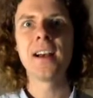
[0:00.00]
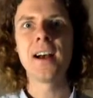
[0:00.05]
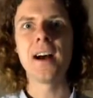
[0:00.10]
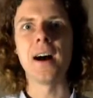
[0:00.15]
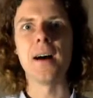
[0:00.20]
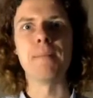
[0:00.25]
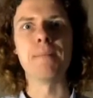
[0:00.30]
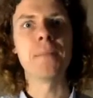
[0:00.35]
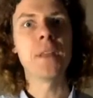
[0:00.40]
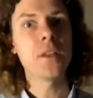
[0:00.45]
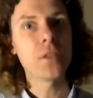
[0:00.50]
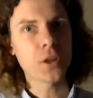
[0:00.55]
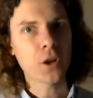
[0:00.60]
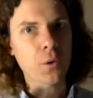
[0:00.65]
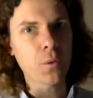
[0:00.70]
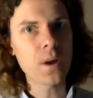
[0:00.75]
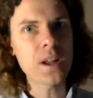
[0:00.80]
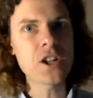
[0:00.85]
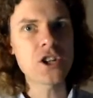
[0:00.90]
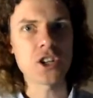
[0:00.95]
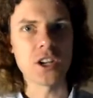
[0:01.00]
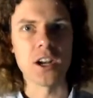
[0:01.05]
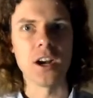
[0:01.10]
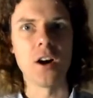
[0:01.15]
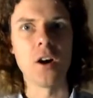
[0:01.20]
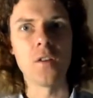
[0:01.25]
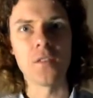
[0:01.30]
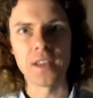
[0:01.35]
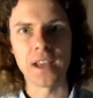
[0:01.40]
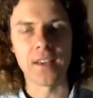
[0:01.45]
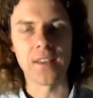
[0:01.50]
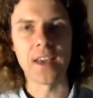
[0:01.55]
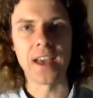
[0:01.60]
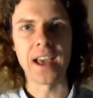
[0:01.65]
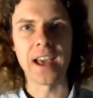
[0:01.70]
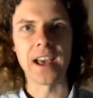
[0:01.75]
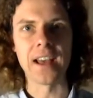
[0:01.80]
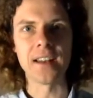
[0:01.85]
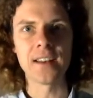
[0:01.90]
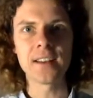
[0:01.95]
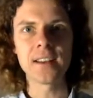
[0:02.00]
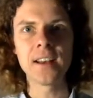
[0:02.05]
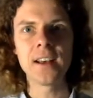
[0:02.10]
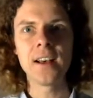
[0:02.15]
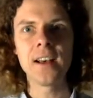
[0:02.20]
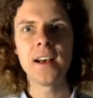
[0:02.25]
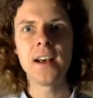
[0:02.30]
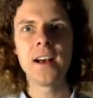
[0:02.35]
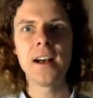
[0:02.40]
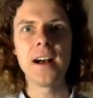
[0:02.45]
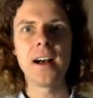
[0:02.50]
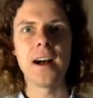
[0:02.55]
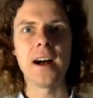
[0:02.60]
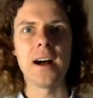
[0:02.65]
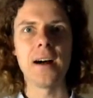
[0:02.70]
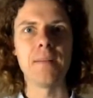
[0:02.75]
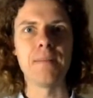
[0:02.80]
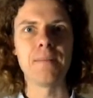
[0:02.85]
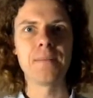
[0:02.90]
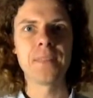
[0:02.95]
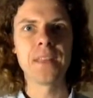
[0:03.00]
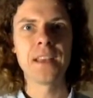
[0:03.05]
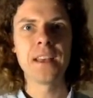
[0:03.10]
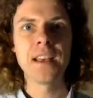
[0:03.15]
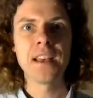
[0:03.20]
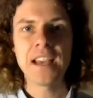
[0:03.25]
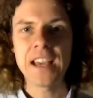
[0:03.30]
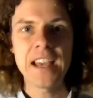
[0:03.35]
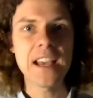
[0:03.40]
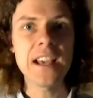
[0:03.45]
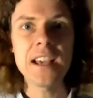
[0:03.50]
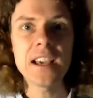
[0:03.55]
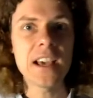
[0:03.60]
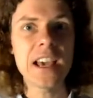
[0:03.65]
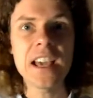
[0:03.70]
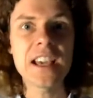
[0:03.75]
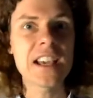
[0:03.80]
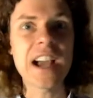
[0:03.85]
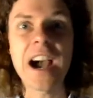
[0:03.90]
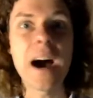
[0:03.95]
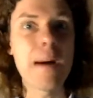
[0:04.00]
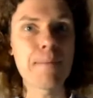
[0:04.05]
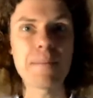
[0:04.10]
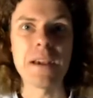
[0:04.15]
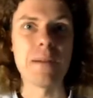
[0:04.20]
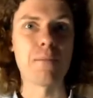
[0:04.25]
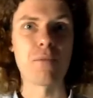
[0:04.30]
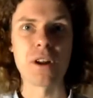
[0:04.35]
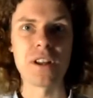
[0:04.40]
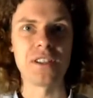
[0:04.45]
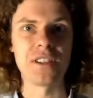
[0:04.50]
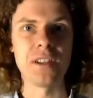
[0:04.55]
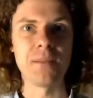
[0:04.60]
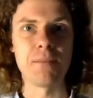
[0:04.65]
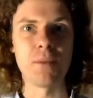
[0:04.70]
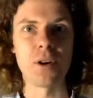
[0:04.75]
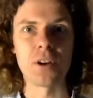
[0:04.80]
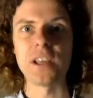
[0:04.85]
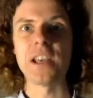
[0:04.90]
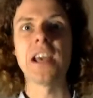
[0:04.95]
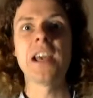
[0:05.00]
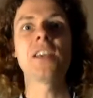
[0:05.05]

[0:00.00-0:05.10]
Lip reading: The creature, on the other hand, he can't be oppressed in body.